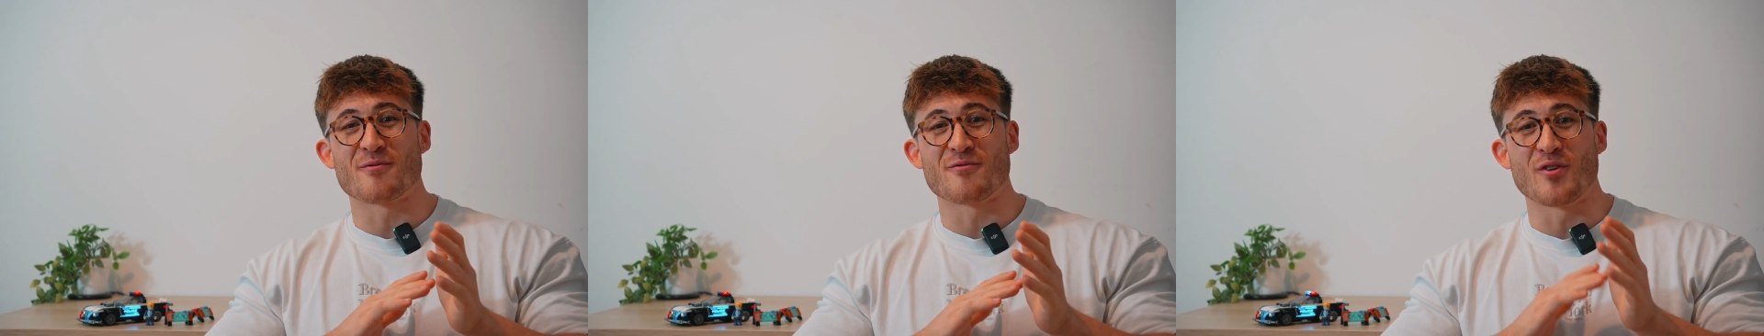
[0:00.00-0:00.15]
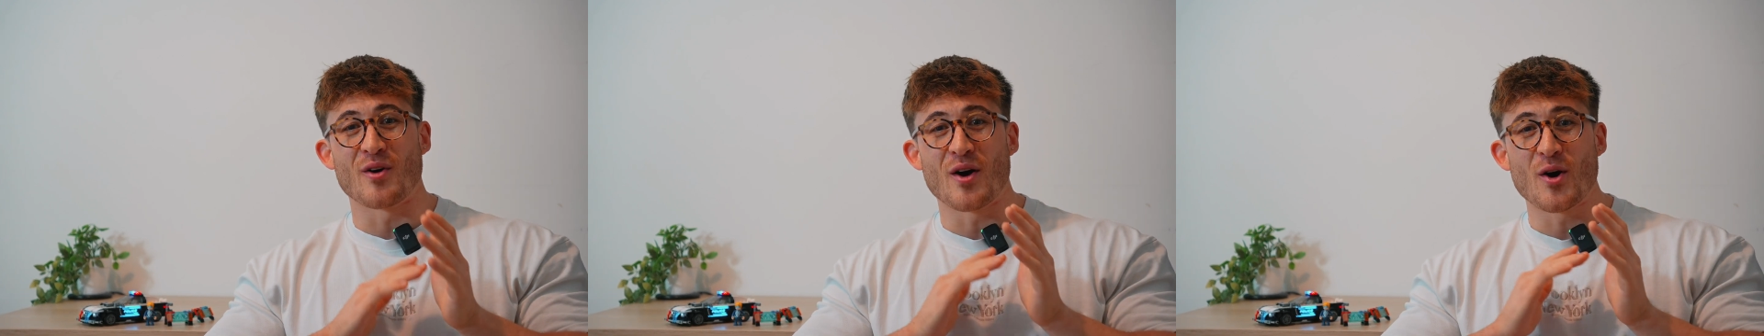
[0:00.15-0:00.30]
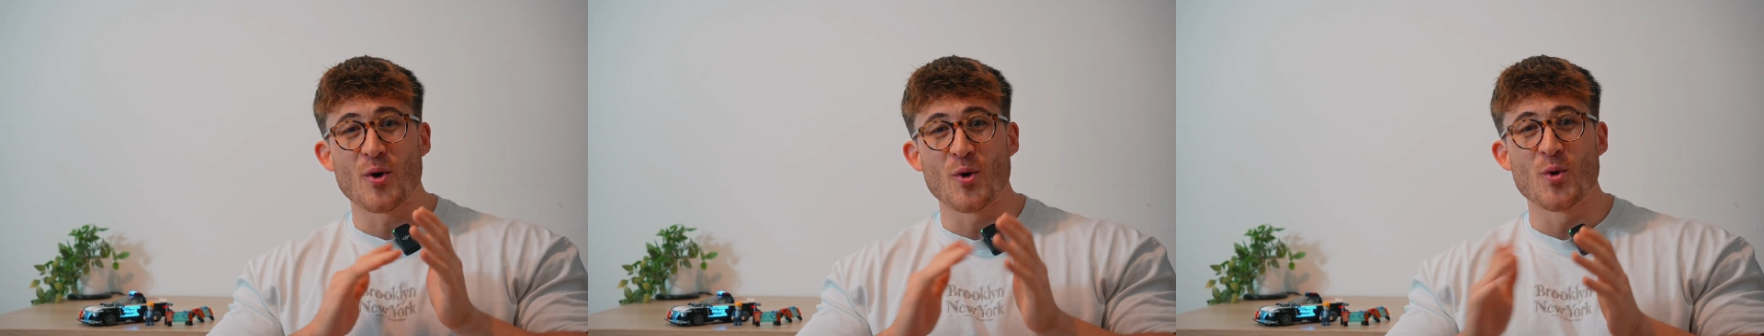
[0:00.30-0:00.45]

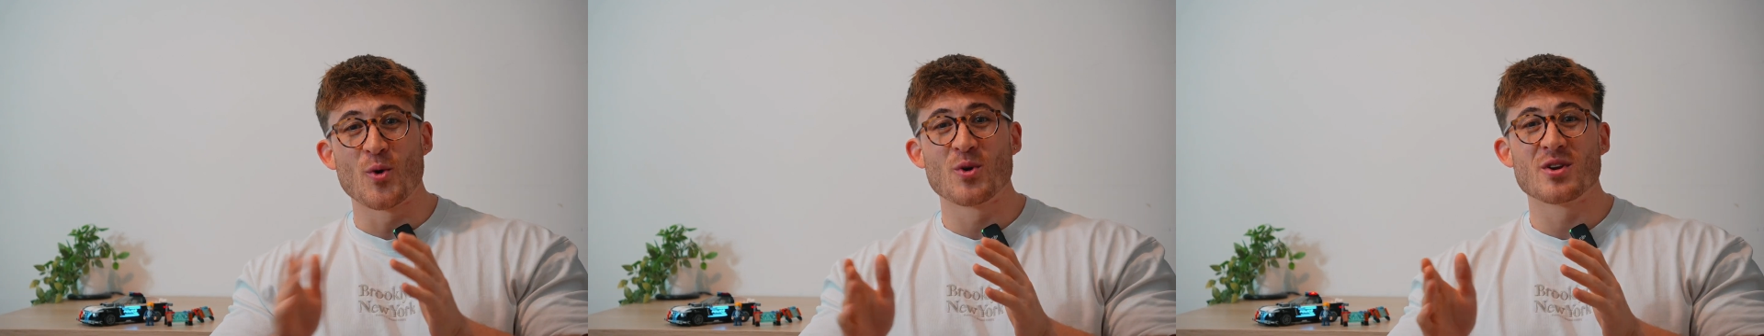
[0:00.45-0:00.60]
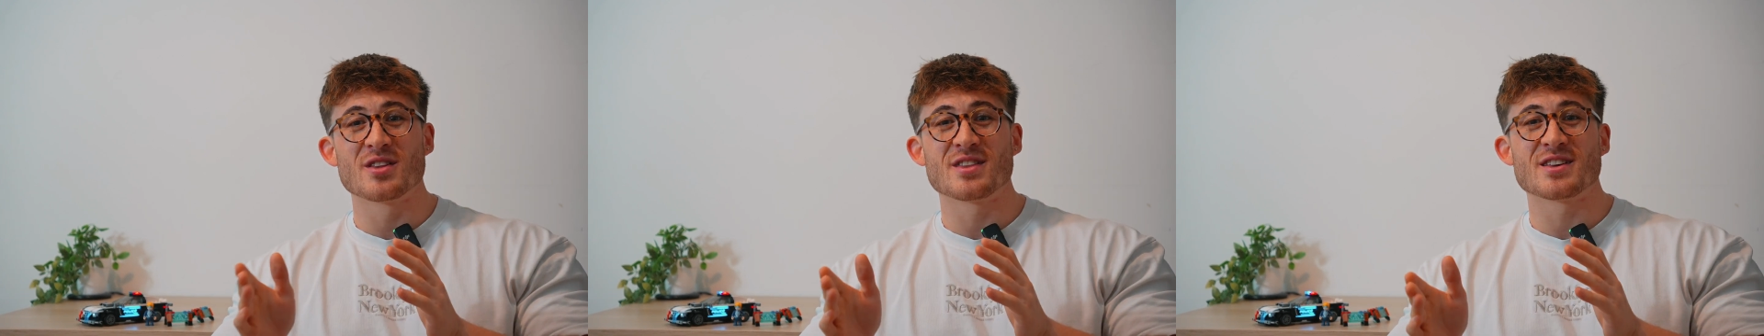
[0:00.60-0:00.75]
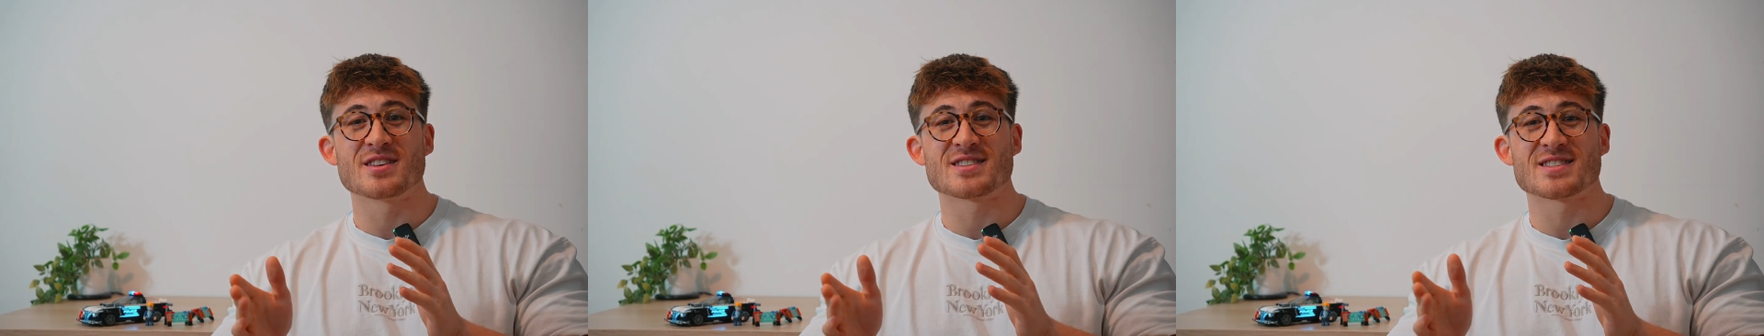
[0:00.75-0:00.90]
for
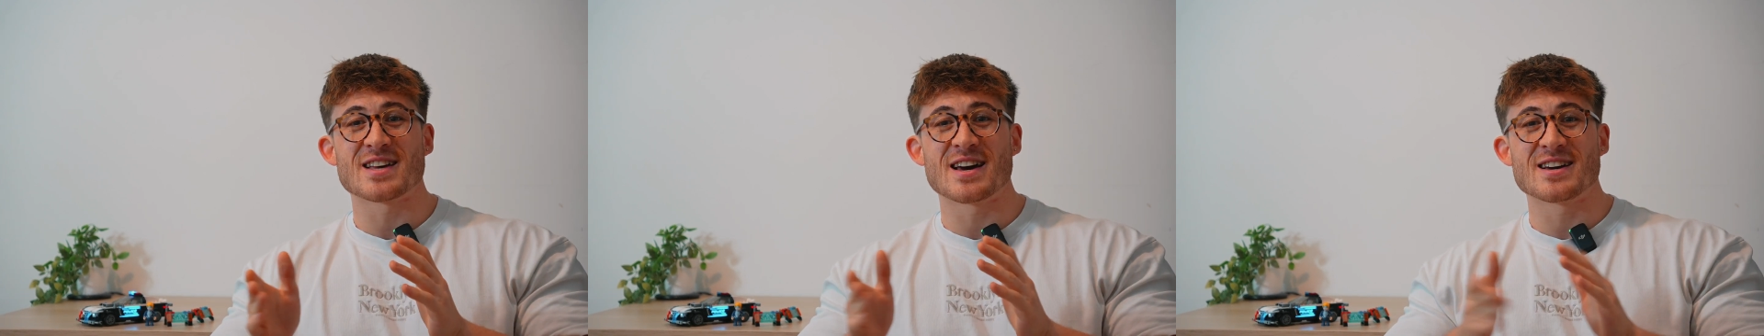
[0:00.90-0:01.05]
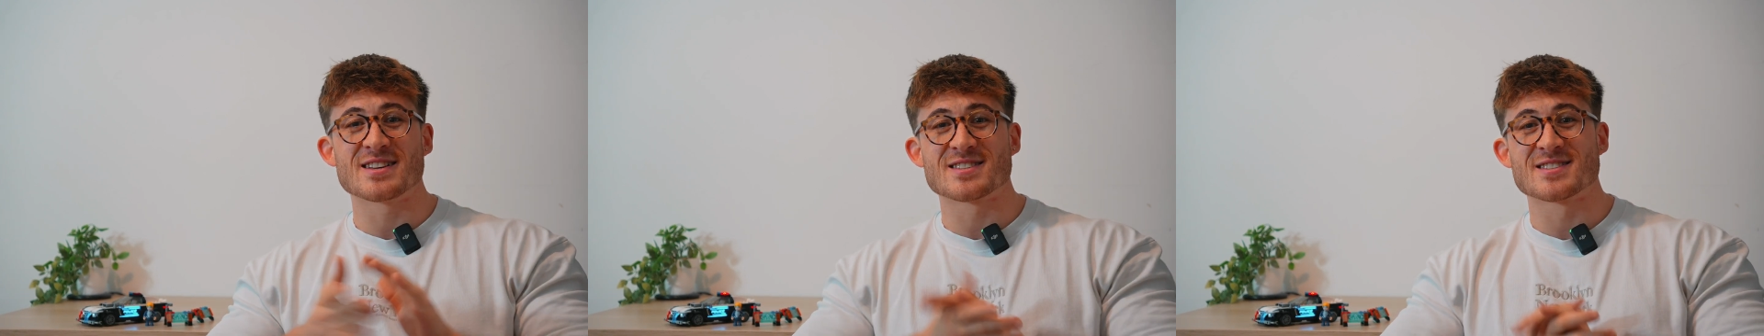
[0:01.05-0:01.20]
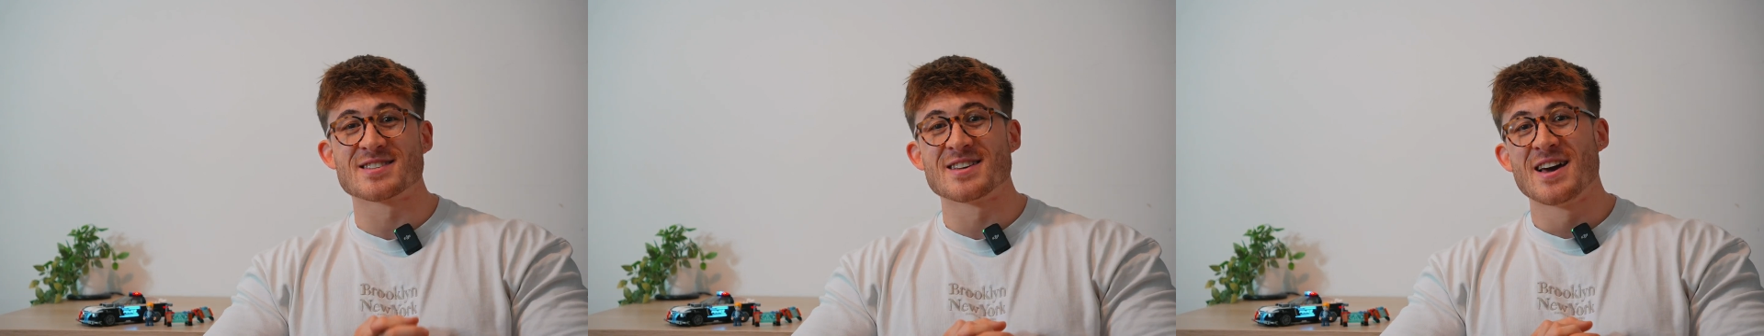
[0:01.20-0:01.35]
all of the
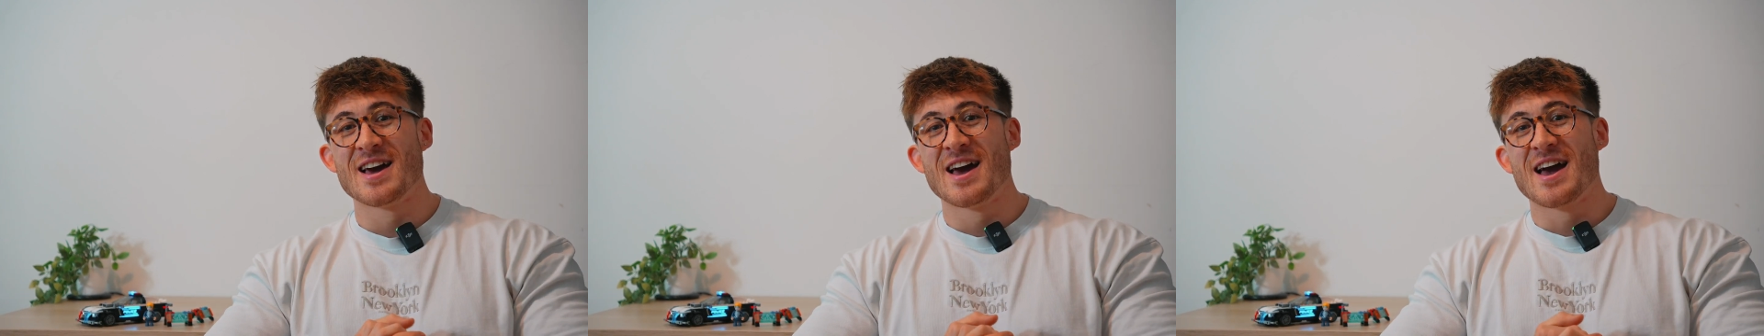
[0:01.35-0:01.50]
sets.